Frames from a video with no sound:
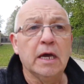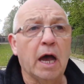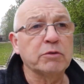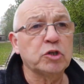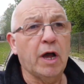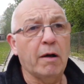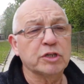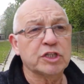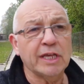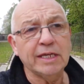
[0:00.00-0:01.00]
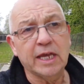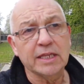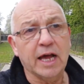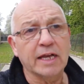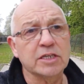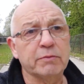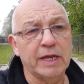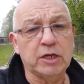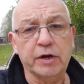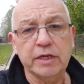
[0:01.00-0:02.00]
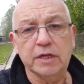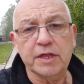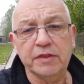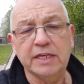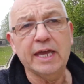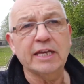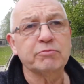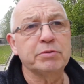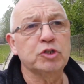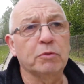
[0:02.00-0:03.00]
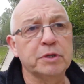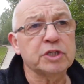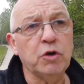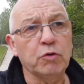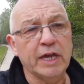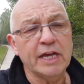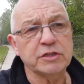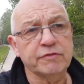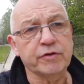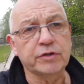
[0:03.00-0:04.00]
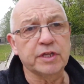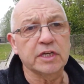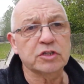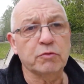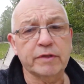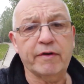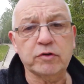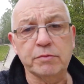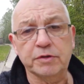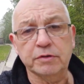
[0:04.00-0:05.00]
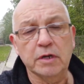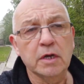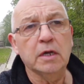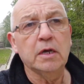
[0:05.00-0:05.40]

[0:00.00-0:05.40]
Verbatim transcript: I was I was thinking that uh, when I got here that the gates would be shut, but there's no gates in the front of this, so whether I've come at the